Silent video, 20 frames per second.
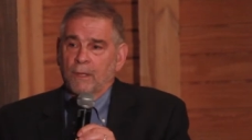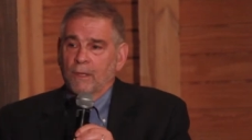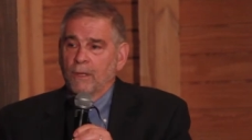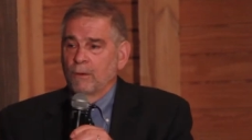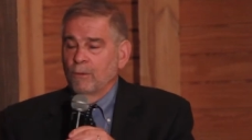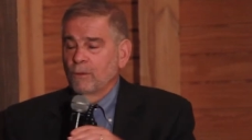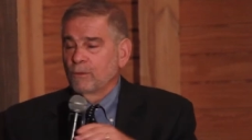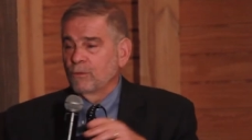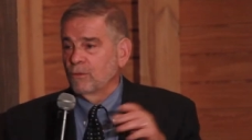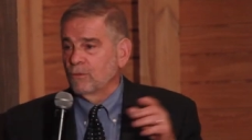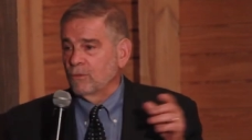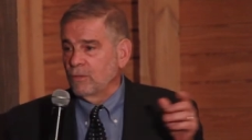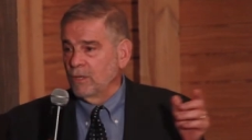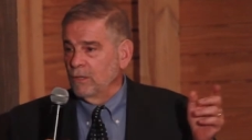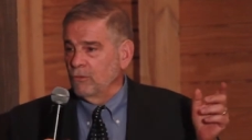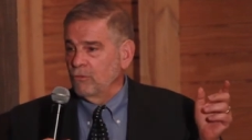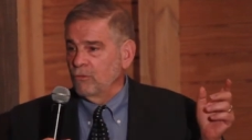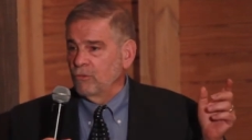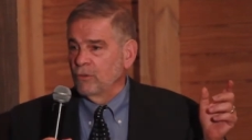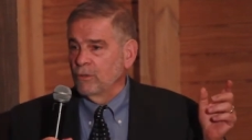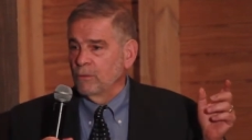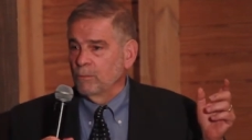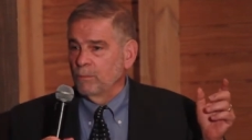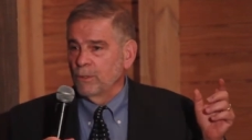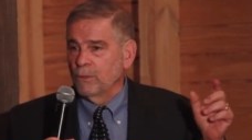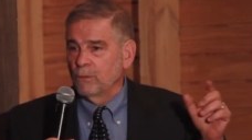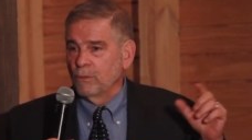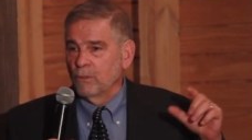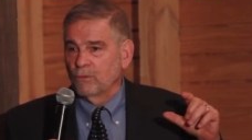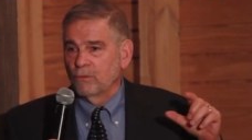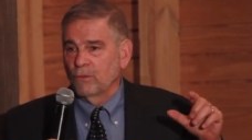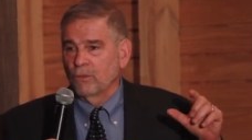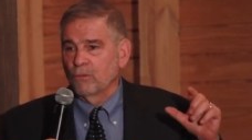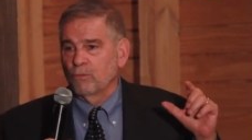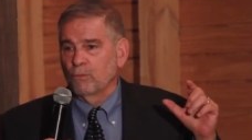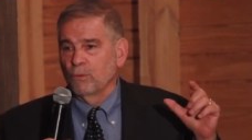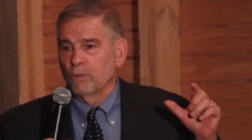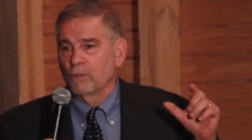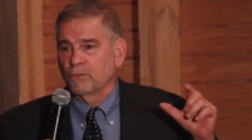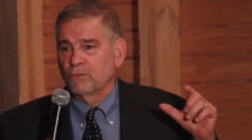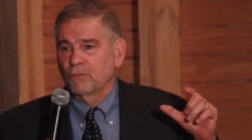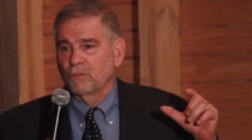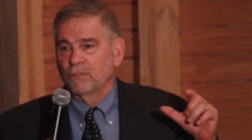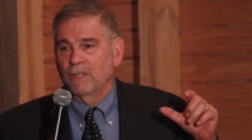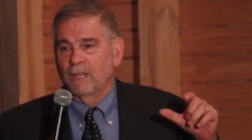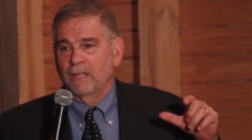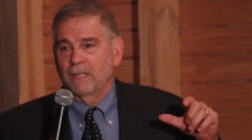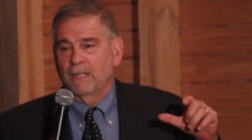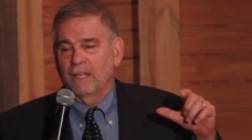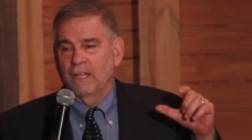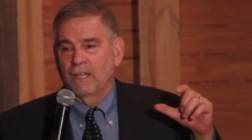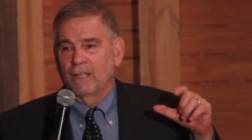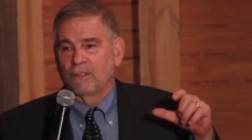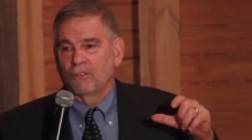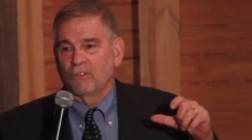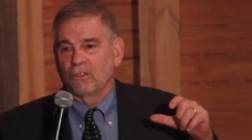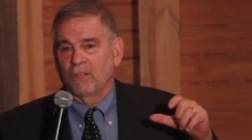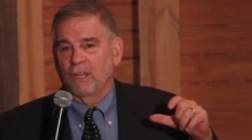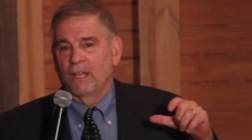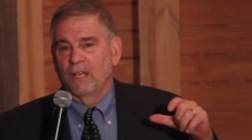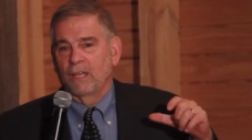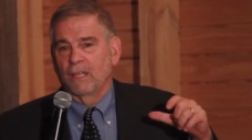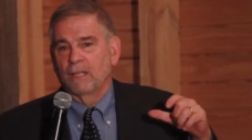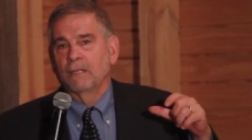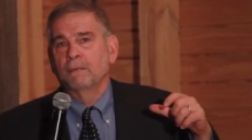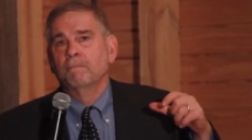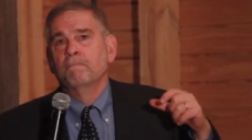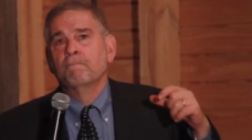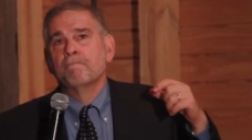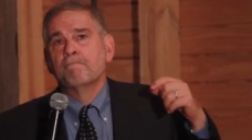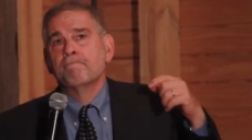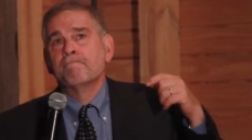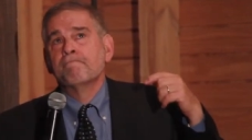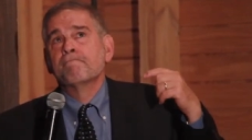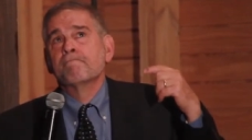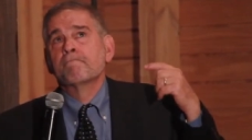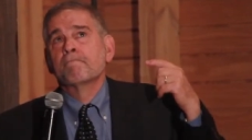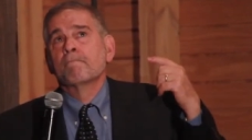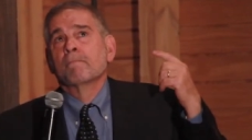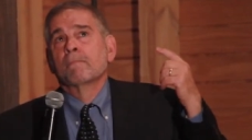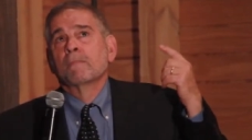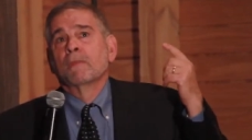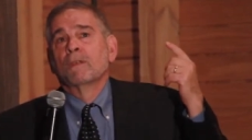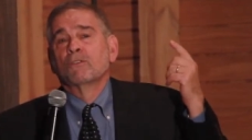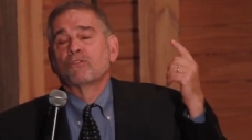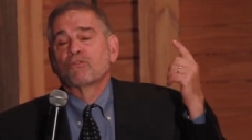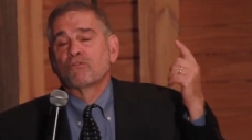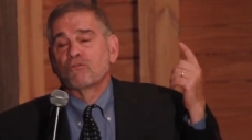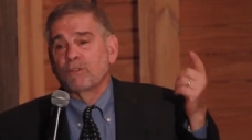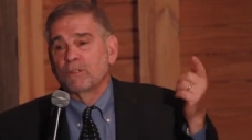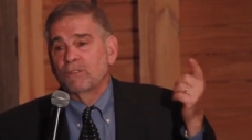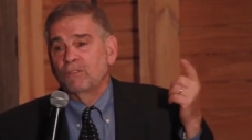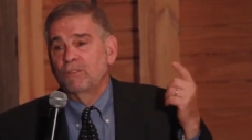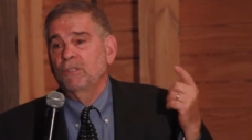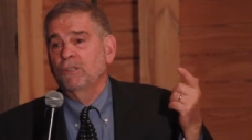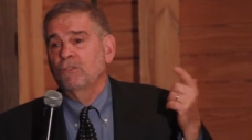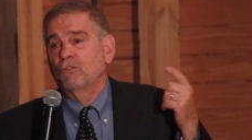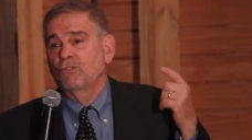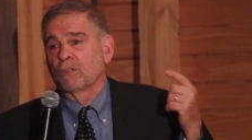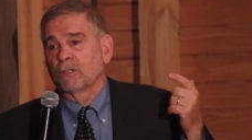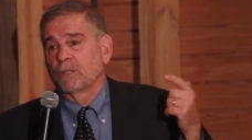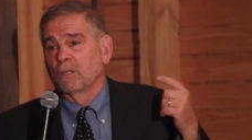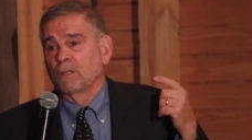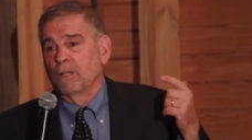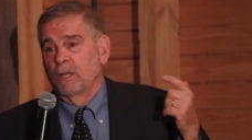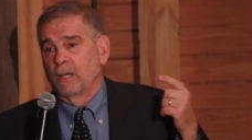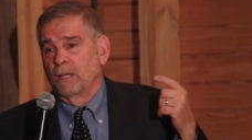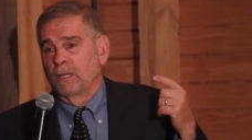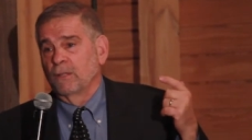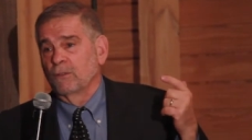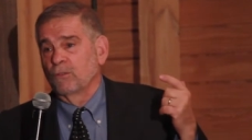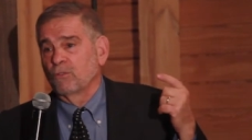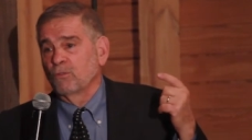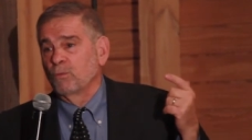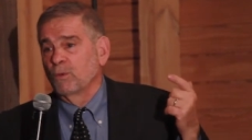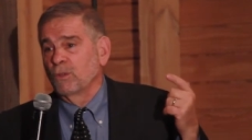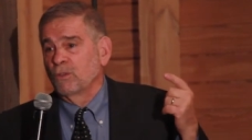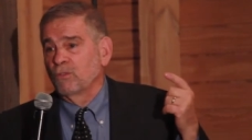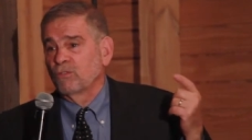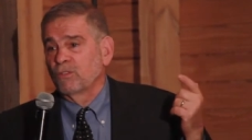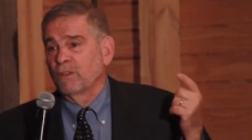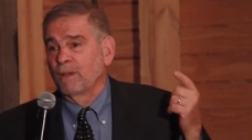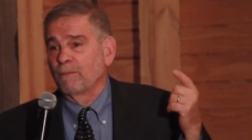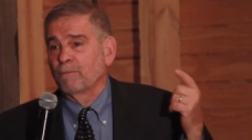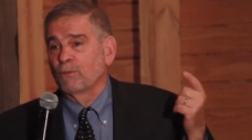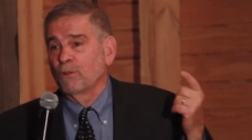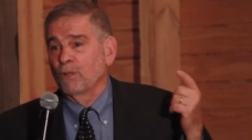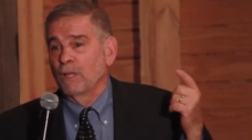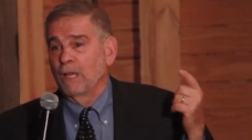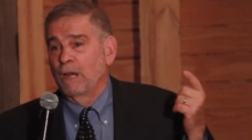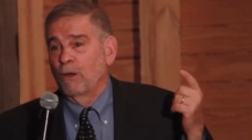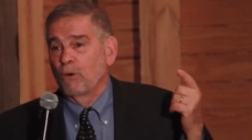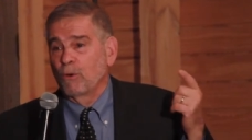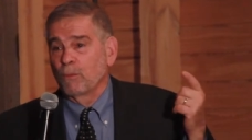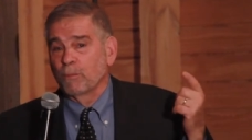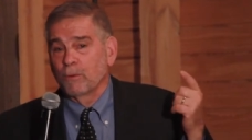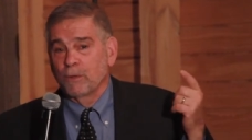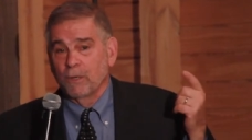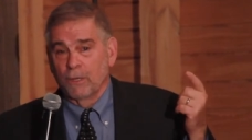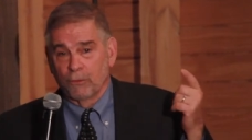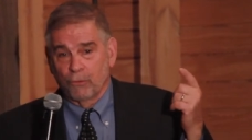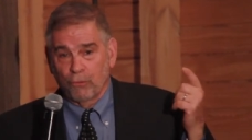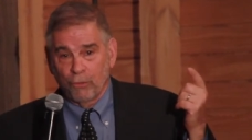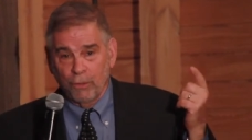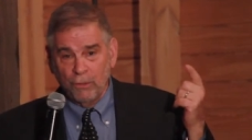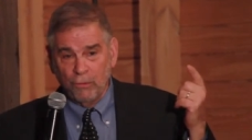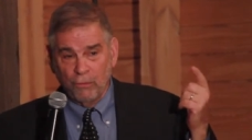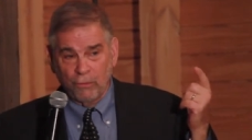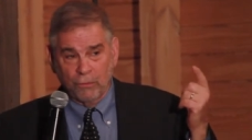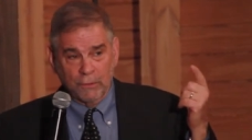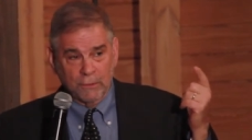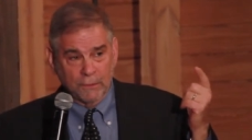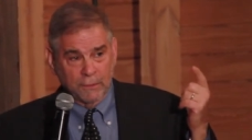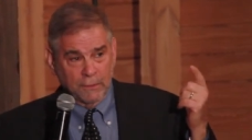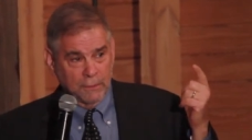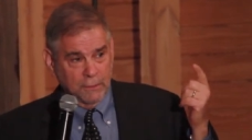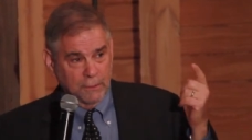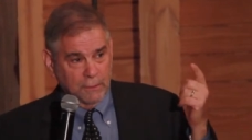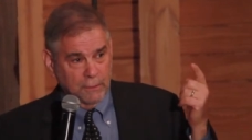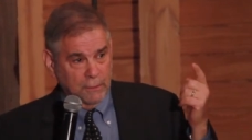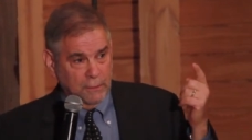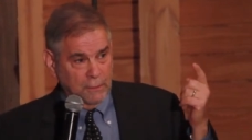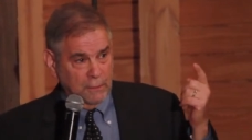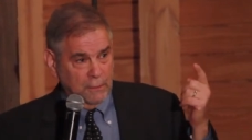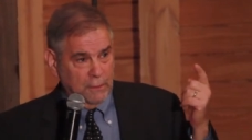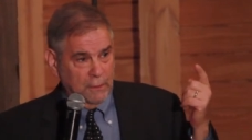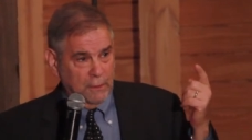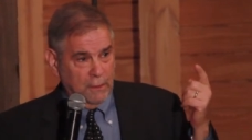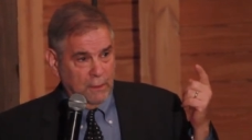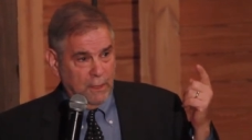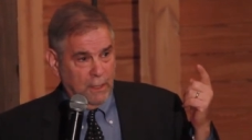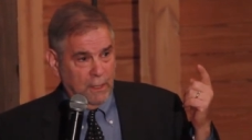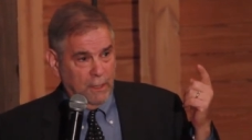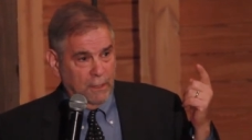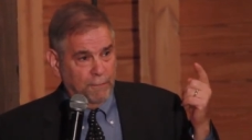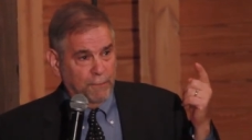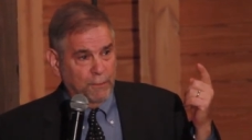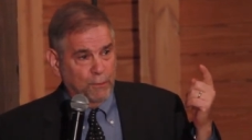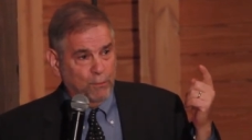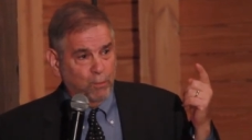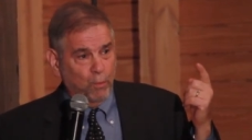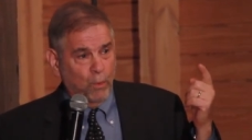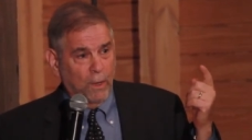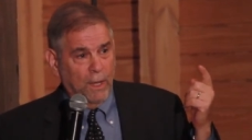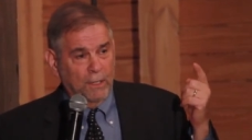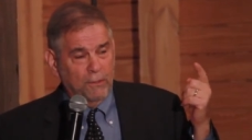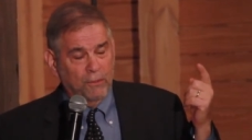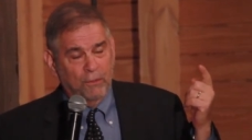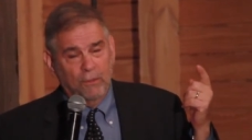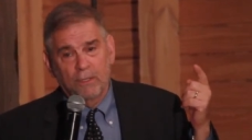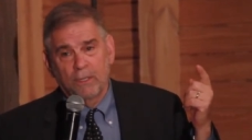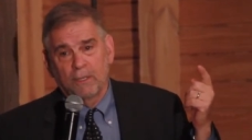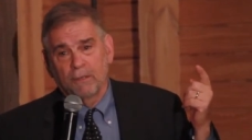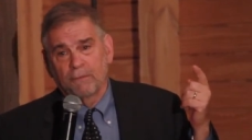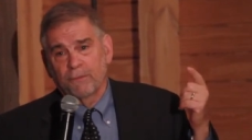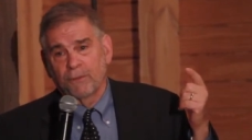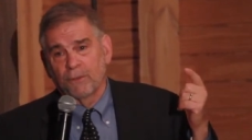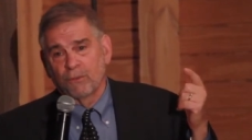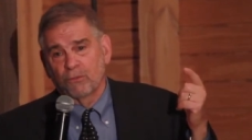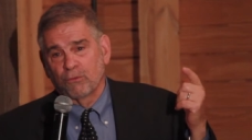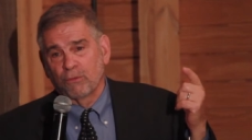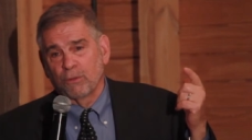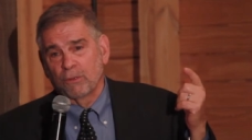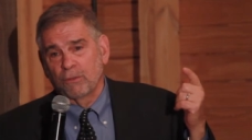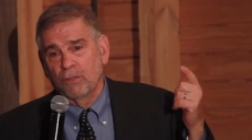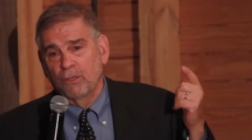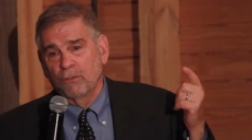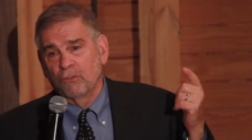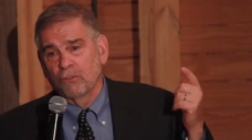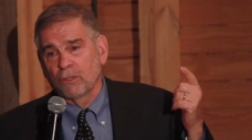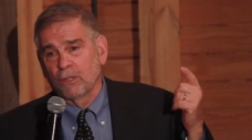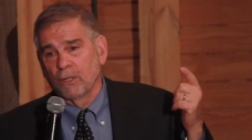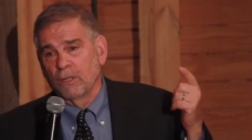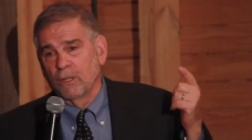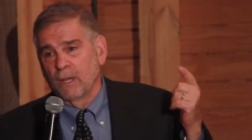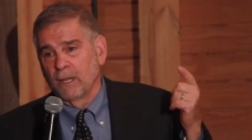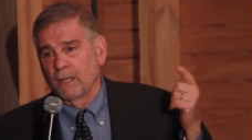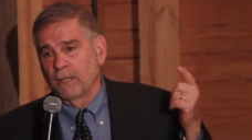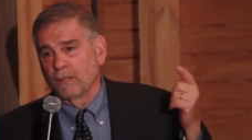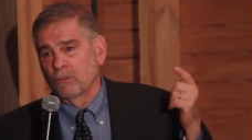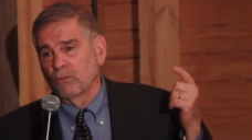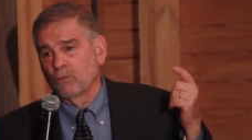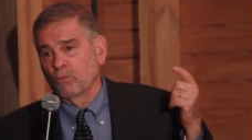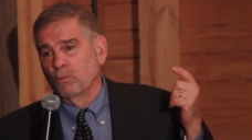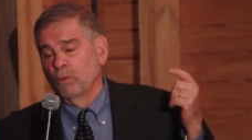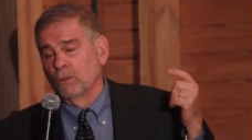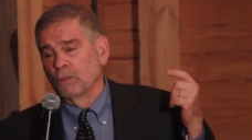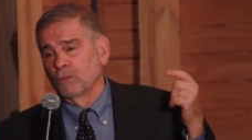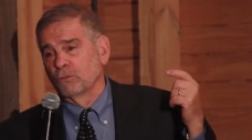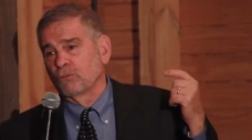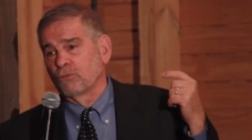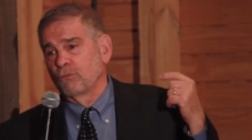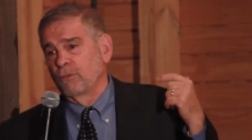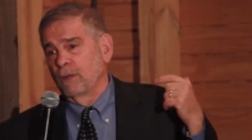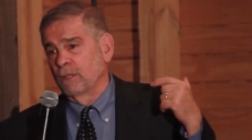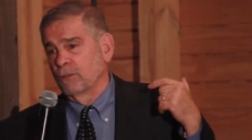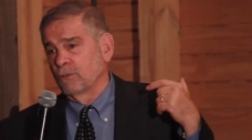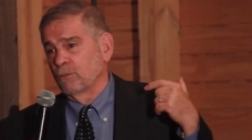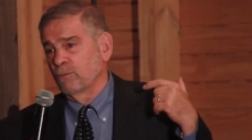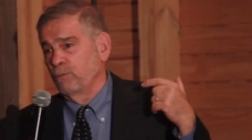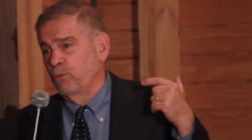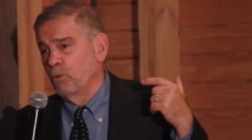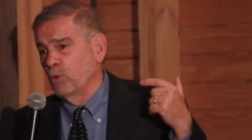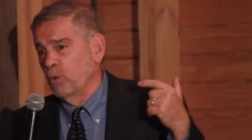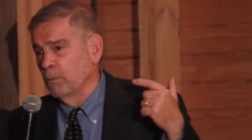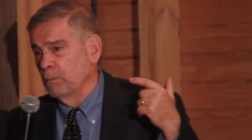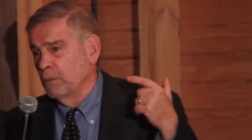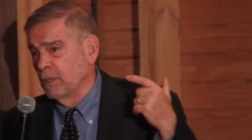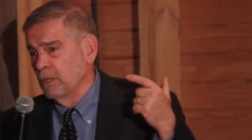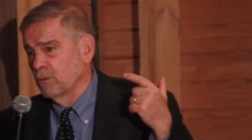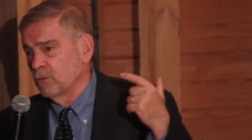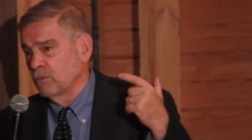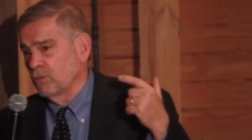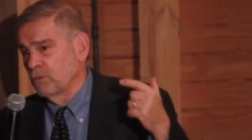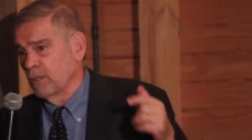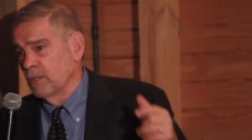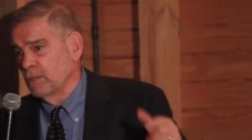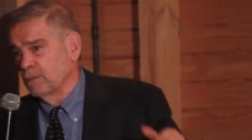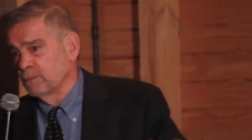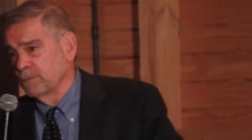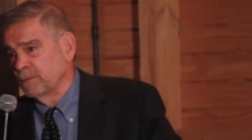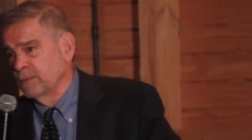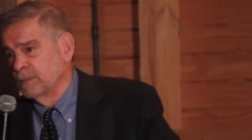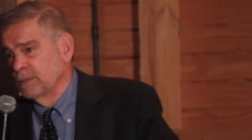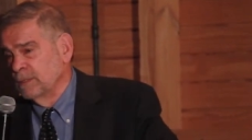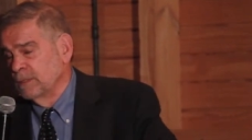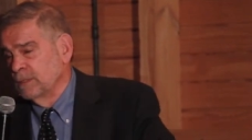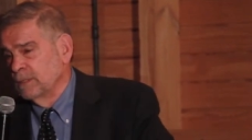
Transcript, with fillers: there is a tension because Israel today has a strategic alliance with several Arab countries. And if it's wise enough, the strategic alliance will transform itself